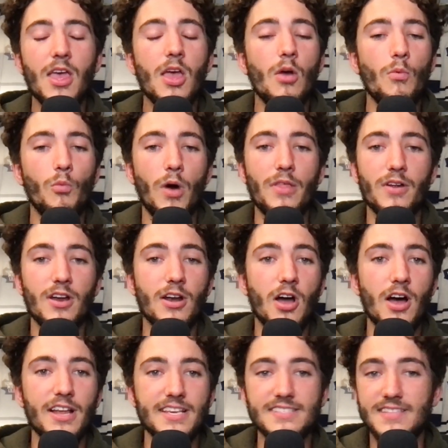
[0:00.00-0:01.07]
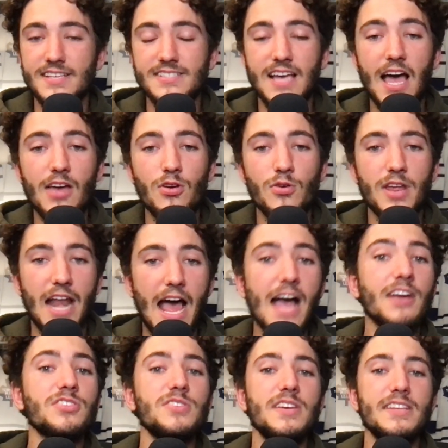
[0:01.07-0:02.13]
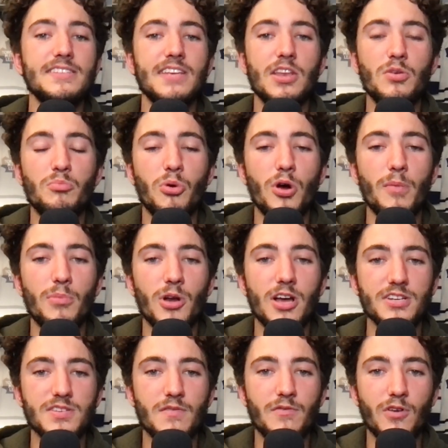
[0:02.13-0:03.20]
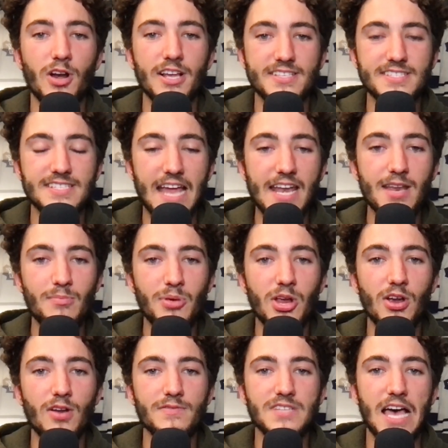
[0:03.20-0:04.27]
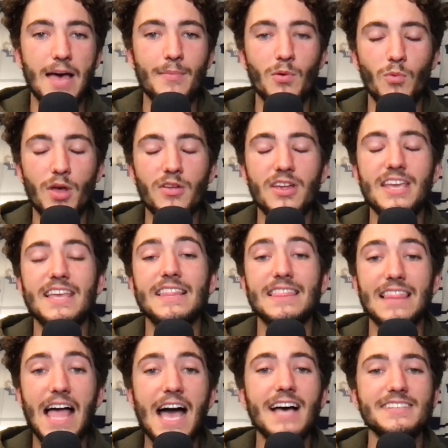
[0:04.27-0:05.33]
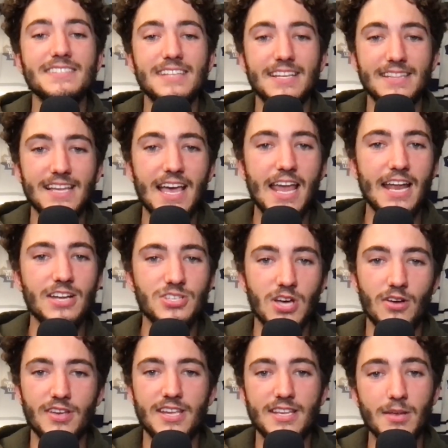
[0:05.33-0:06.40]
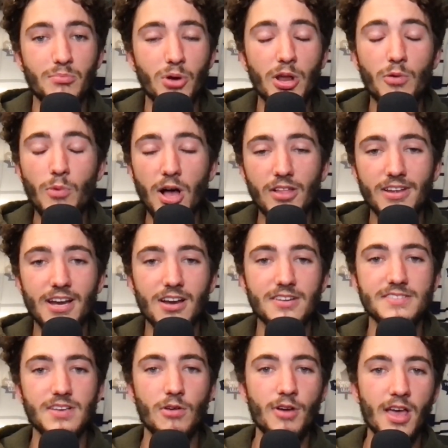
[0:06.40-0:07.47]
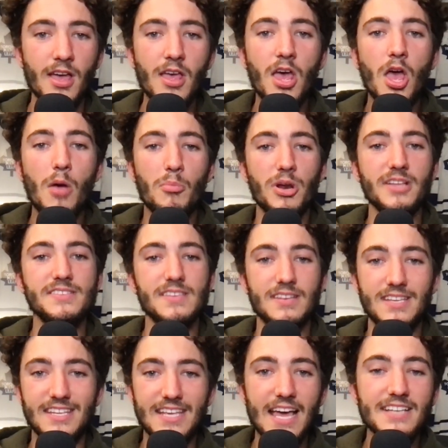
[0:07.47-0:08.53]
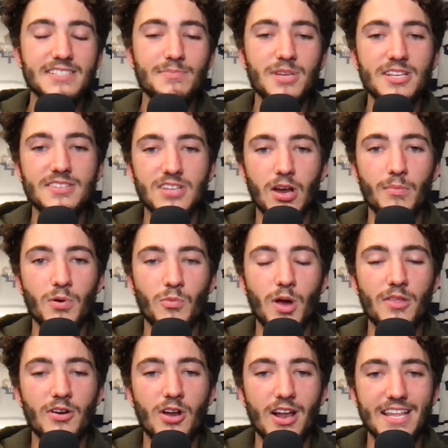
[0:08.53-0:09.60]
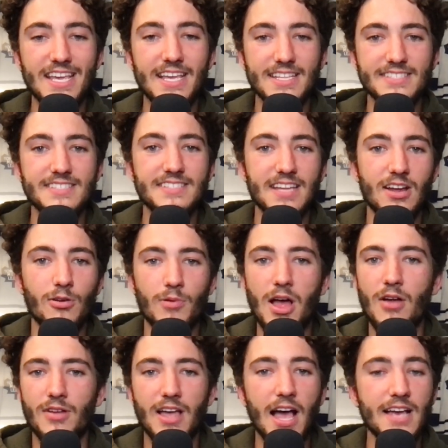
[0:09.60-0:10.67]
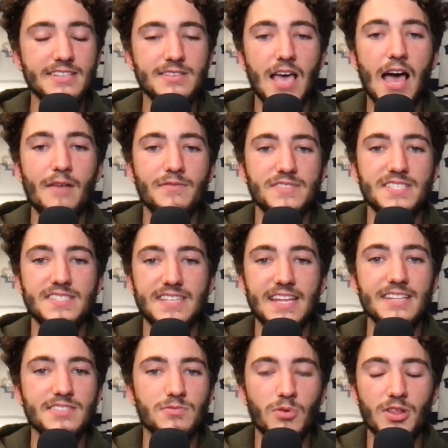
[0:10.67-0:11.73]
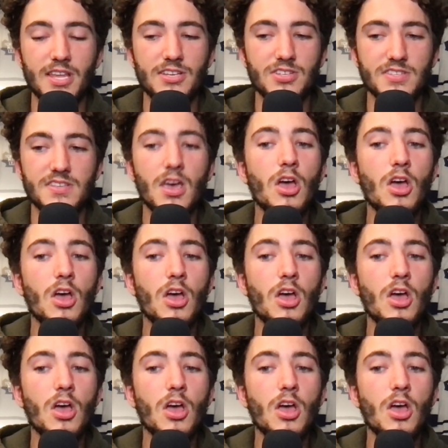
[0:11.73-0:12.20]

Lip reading: Whether or not he's this guy who can actually continue point production for an extended period of time and whether he can last in the NHL. He did pretty well in Arizona, but it's yet to be determined whether or not he can stick around. Guys have stints where they just